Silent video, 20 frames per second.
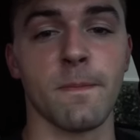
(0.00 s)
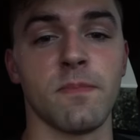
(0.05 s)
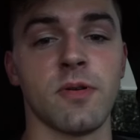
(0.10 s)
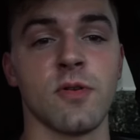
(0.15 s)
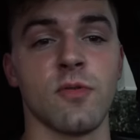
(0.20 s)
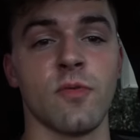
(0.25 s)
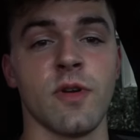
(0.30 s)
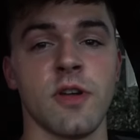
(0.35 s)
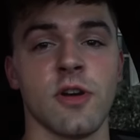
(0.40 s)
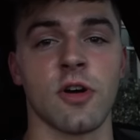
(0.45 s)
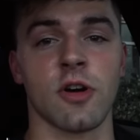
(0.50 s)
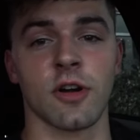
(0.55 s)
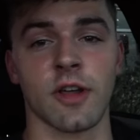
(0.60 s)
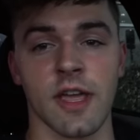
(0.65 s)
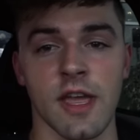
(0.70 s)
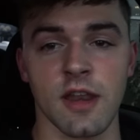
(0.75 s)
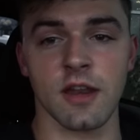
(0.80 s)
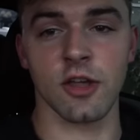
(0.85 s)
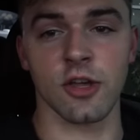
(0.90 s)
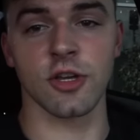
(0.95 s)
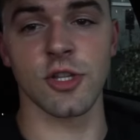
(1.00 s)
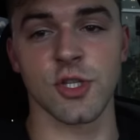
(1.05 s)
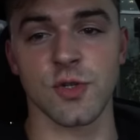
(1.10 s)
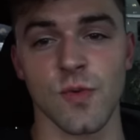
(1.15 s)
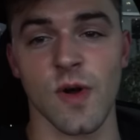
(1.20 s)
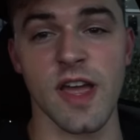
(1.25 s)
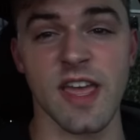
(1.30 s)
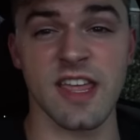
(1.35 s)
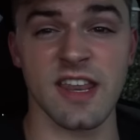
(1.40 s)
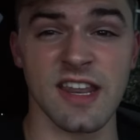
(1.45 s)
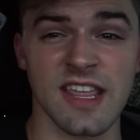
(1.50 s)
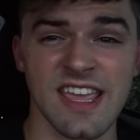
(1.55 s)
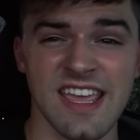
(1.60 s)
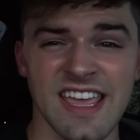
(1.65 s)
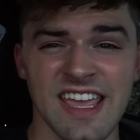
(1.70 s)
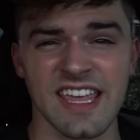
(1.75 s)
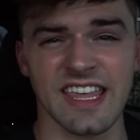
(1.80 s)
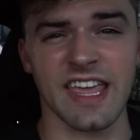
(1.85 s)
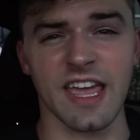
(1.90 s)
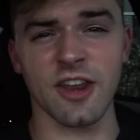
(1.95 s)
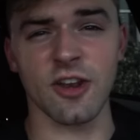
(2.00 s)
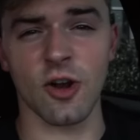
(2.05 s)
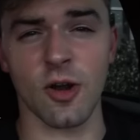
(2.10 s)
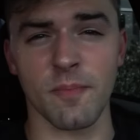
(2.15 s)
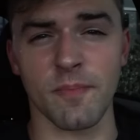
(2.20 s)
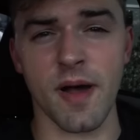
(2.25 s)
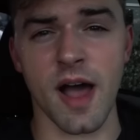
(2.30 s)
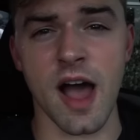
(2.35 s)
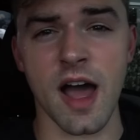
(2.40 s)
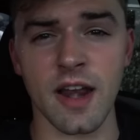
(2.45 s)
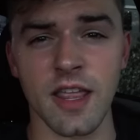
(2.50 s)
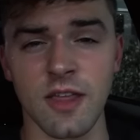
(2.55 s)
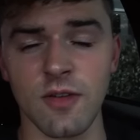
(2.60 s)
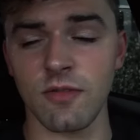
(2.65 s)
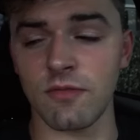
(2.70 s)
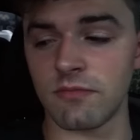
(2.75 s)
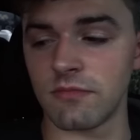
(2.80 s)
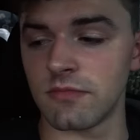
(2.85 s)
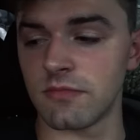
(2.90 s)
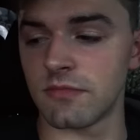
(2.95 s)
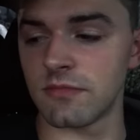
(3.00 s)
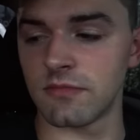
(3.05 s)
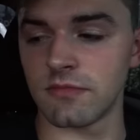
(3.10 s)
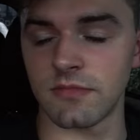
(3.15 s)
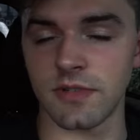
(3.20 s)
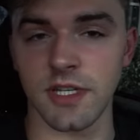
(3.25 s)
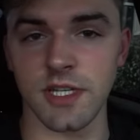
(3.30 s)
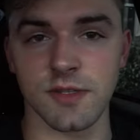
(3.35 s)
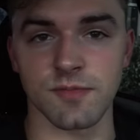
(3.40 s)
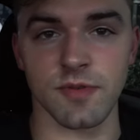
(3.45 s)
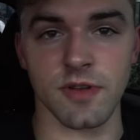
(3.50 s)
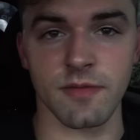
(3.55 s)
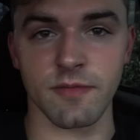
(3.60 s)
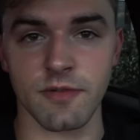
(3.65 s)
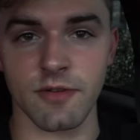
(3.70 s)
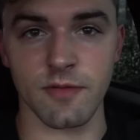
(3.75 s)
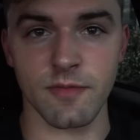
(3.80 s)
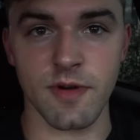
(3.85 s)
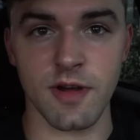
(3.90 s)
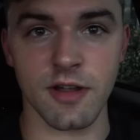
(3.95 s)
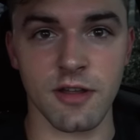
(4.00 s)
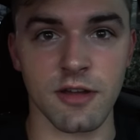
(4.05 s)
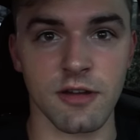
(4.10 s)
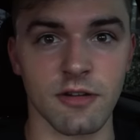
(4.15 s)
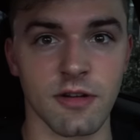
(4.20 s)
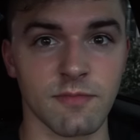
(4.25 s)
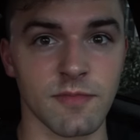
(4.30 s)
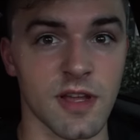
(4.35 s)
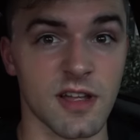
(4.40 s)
But we are getting a good sweat in. And getting our Pokemon body. Go. He's playing Pokemon Go.